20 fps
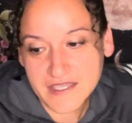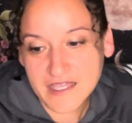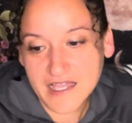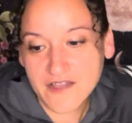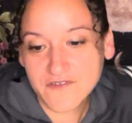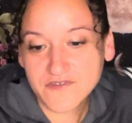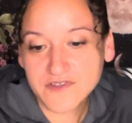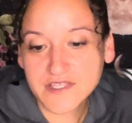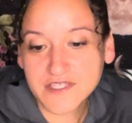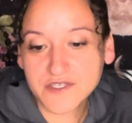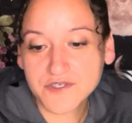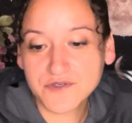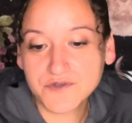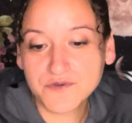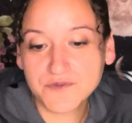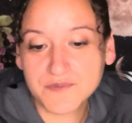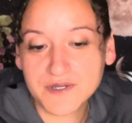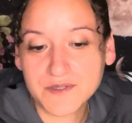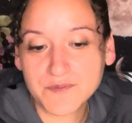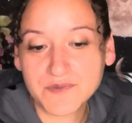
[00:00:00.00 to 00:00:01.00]
I feel like you
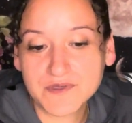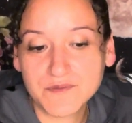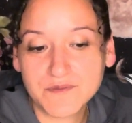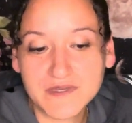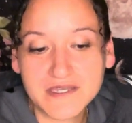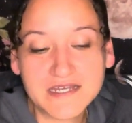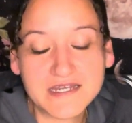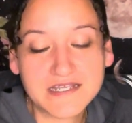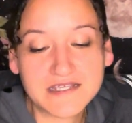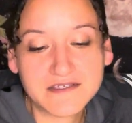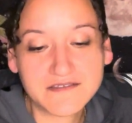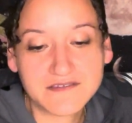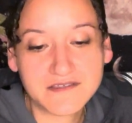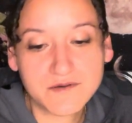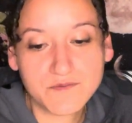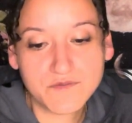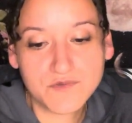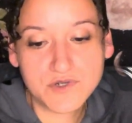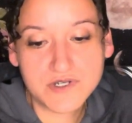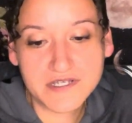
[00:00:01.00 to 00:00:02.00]
might be meeting
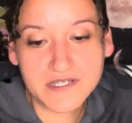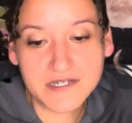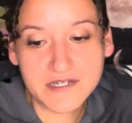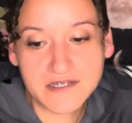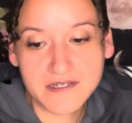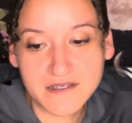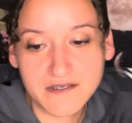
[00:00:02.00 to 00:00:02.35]
someone